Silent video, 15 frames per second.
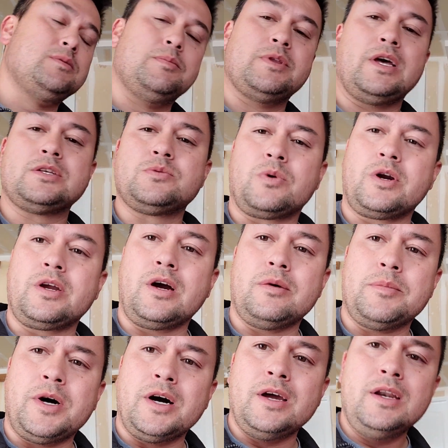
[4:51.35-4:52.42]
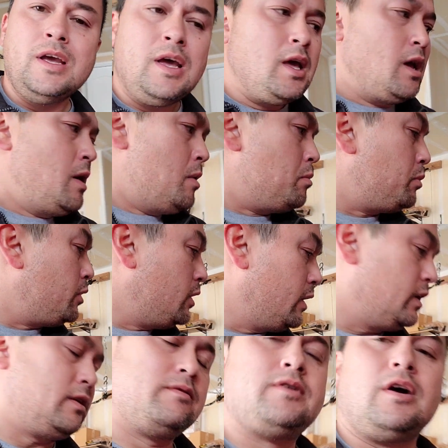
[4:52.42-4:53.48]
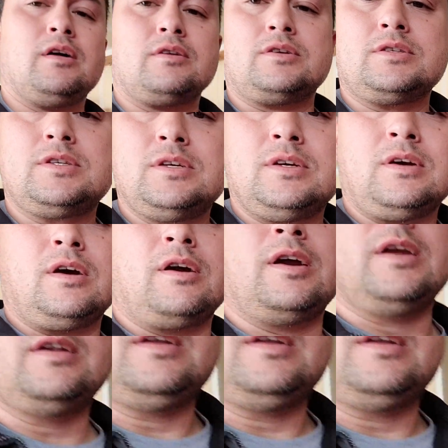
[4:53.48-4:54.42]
but that's where I got mine. Plenty of colors, all right?